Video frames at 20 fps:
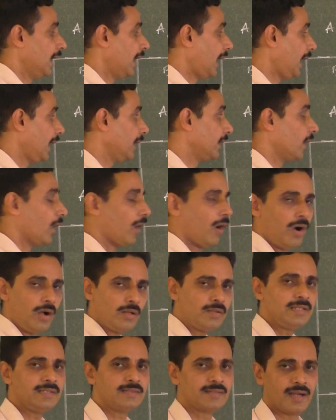And
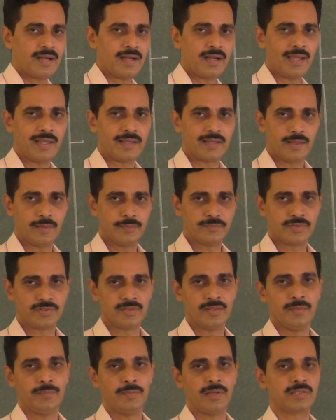all these ray
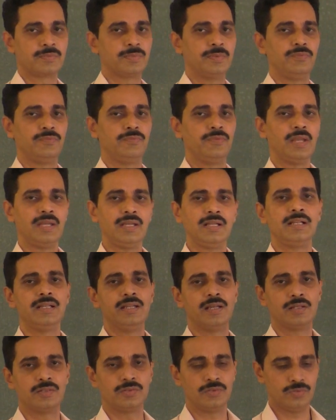diagrams must be very
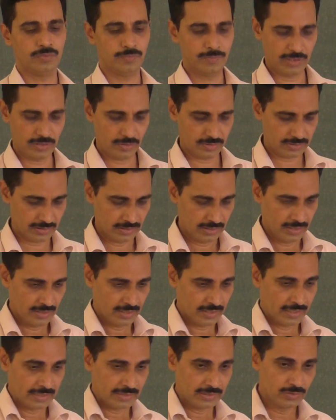clear to you, because
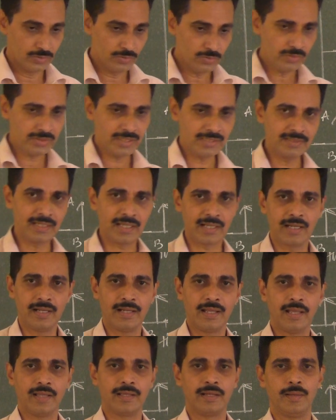using the ray
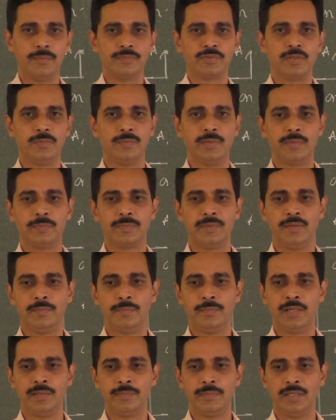diagrams you
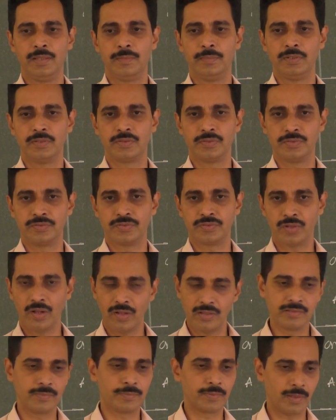might be able to
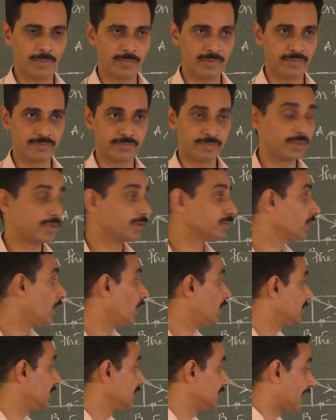solve the problems, because
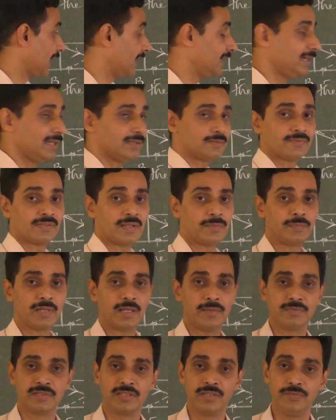all these ideas
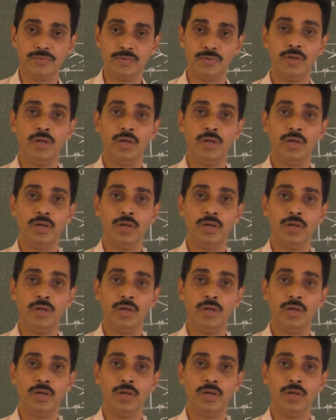sometimes give you